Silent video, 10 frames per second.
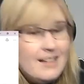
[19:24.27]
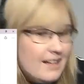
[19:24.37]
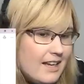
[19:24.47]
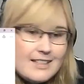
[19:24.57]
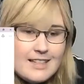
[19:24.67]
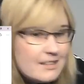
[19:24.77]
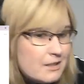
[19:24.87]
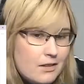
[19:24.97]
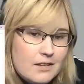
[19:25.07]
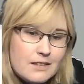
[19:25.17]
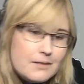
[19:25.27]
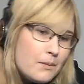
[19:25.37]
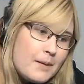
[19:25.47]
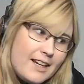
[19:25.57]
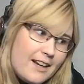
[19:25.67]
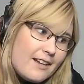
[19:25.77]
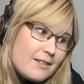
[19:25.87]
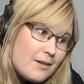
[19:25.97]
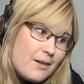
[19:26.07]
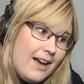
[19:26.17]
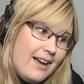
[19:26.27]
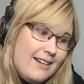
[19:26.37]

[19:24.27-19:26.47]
He's not doing this for money, guys. Okay?